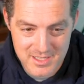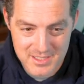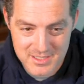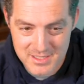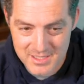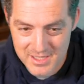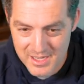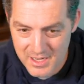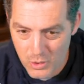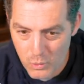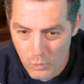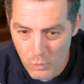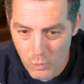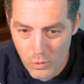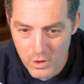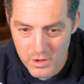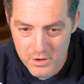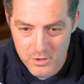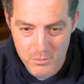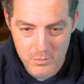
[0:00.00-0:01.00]
it's like a
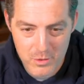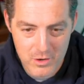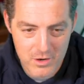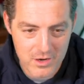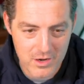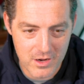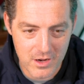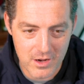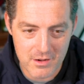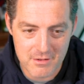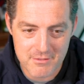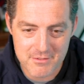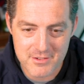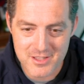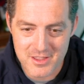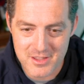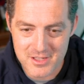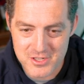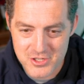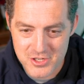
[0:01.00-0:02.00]
watermark of
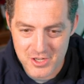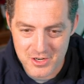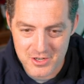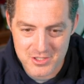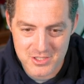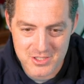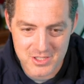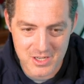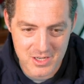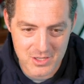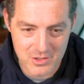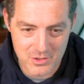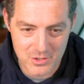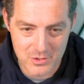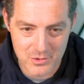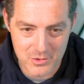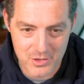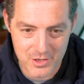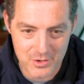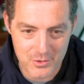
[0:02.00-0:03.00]
the Shutterstock
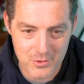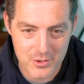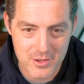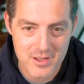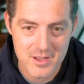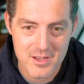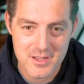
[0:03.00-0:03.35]
logo.